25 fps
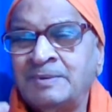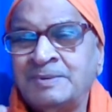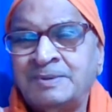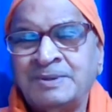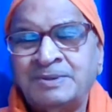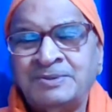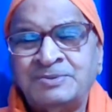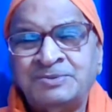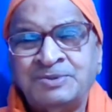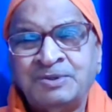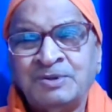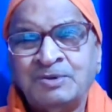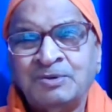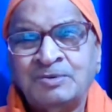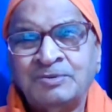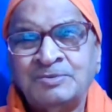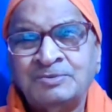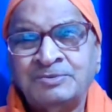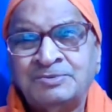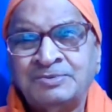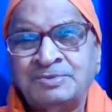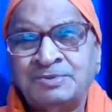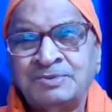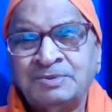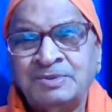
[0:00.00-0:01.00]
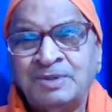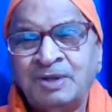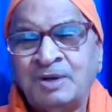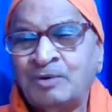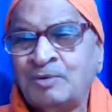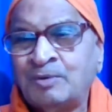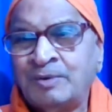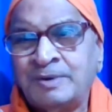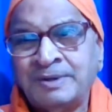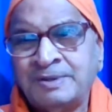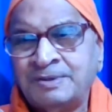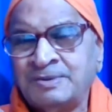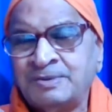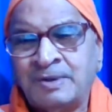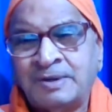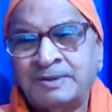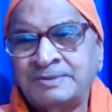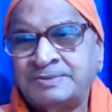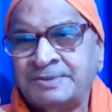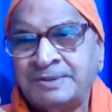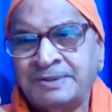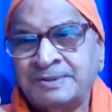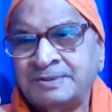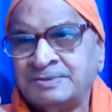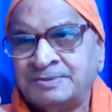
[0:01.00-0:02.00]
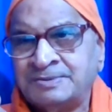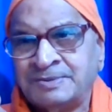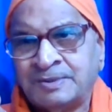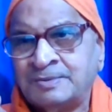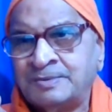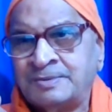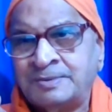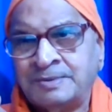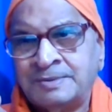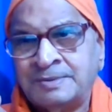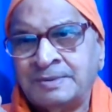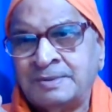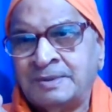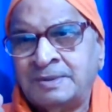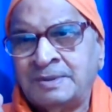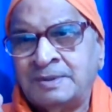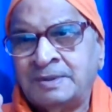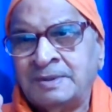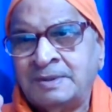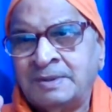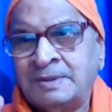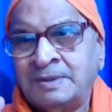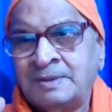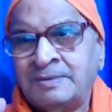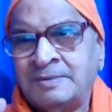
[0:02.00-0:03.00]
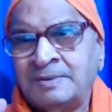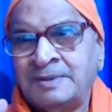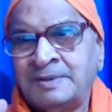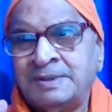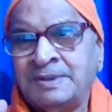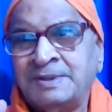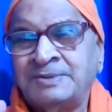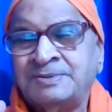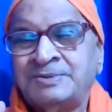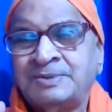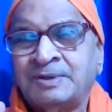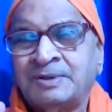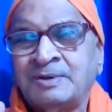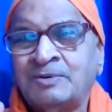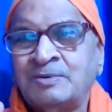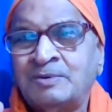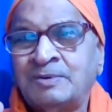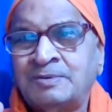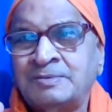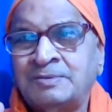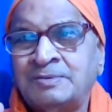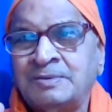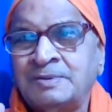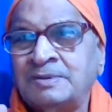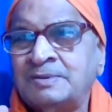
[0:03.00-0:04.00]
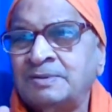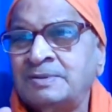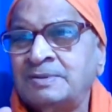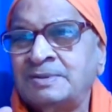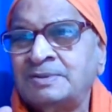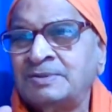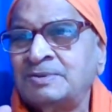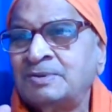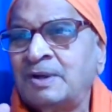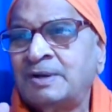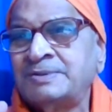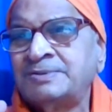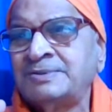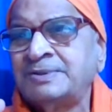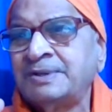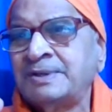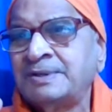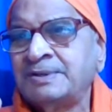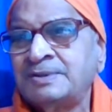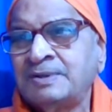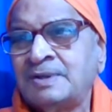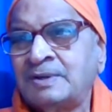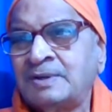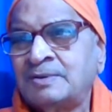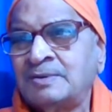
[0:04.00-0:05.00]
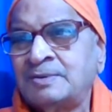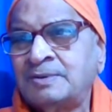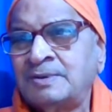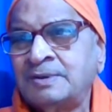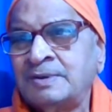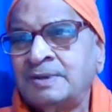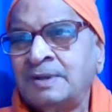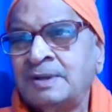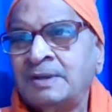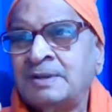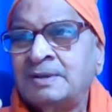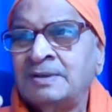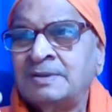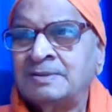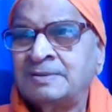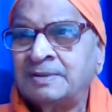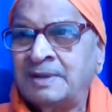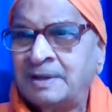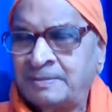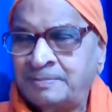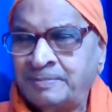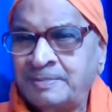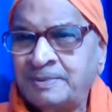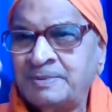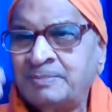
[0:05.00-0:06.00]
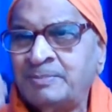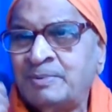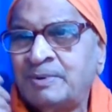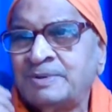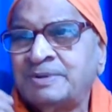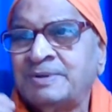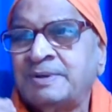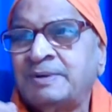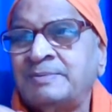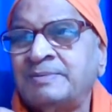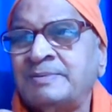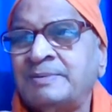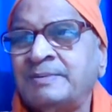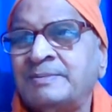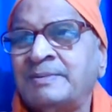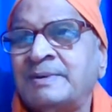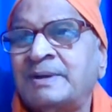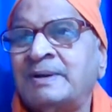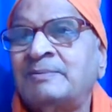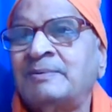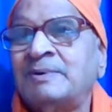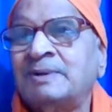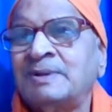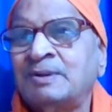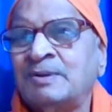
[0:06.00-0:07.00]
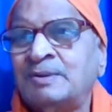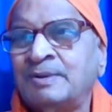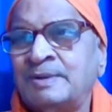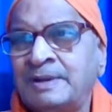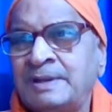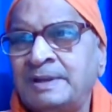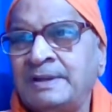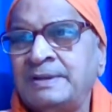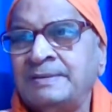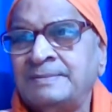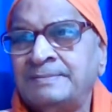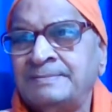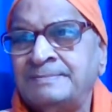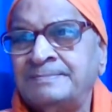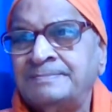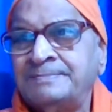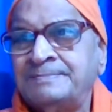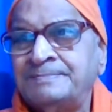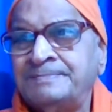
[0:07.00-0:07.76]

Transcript: When he is seeing Nirguna, is not seeing Saguna. When he is Saguna, he is not seeing Nirguna. That means both of them are one only.